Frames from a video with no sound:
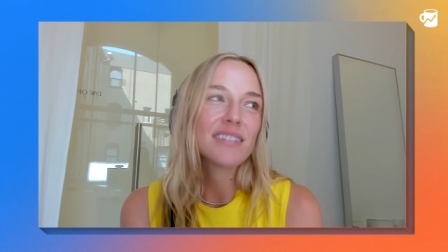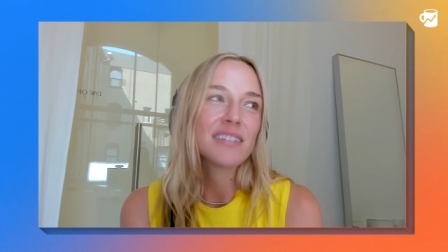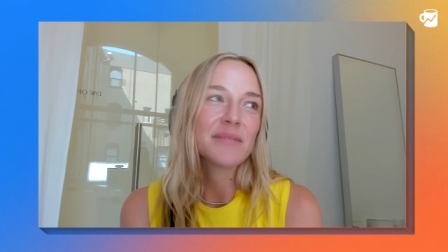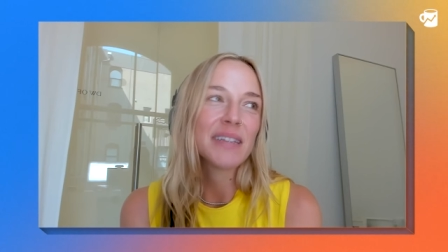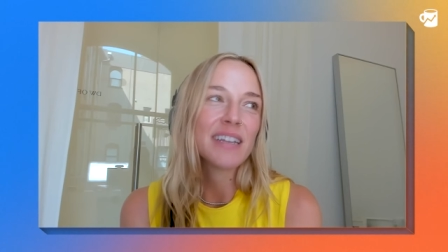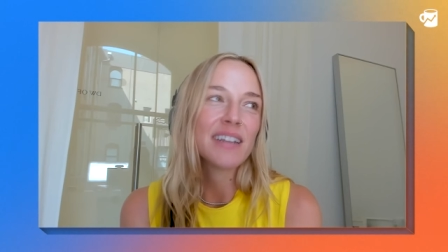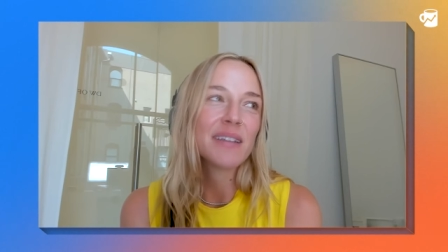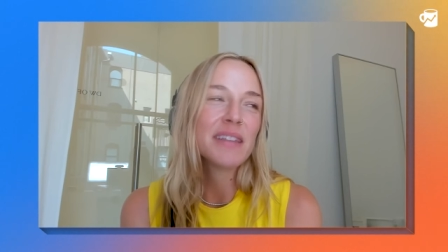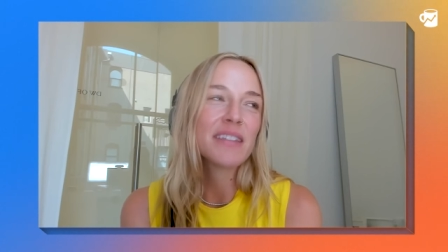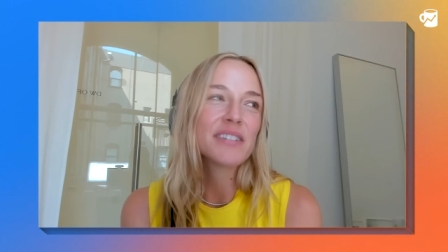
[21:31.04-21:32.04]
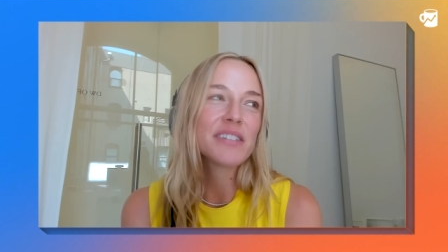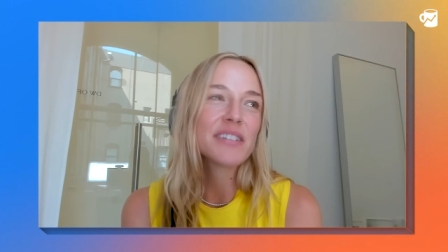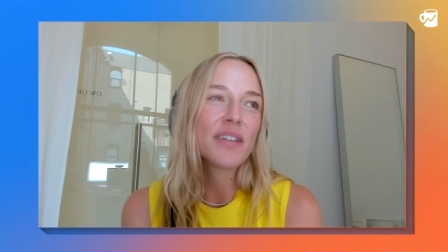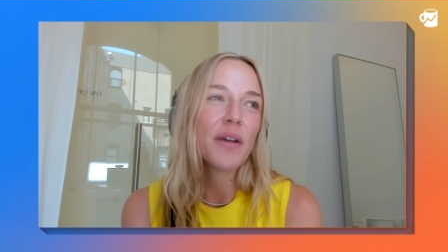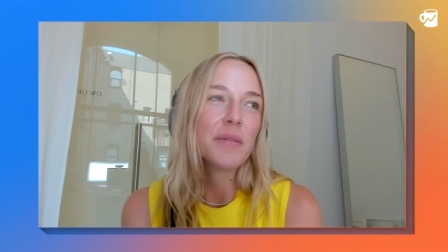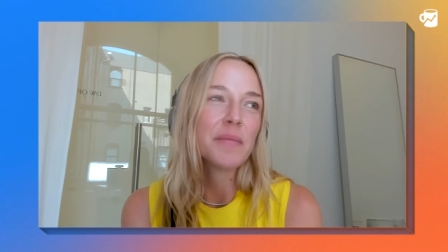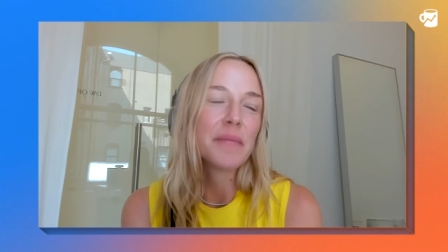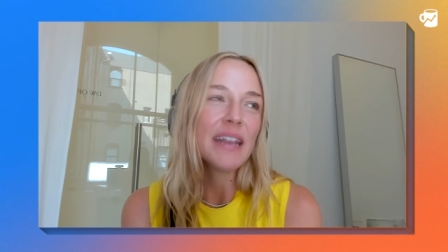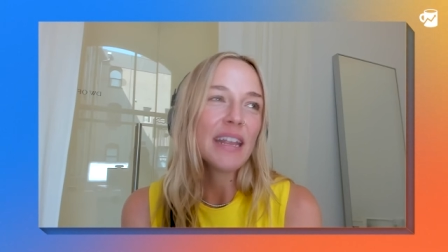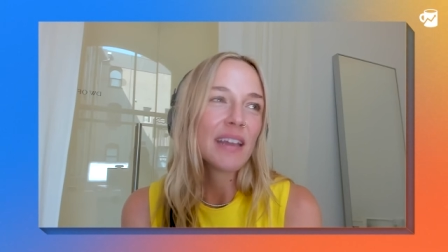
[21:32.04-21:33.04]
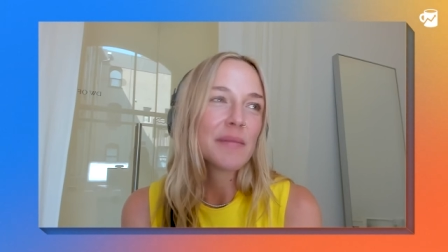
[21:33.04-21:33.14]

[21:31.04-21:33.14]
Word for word: Oh man. I mean, there's so many. I